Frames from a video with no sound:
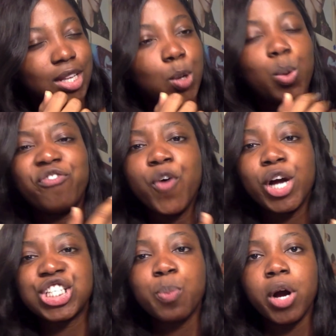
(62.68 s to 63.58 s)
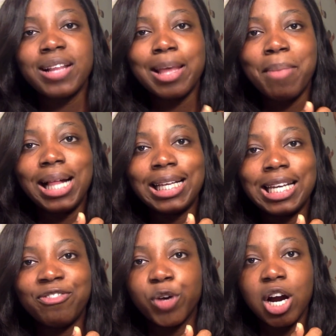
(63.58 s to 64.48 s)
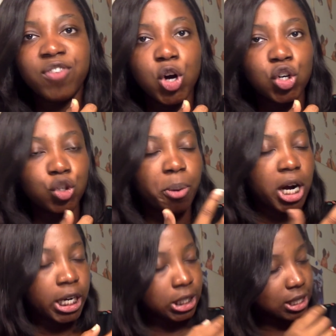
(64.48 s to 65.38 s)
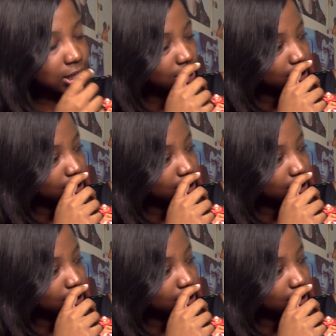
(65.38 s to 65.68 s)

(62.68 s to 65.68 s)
We're focused more on the melody for our vocal parts.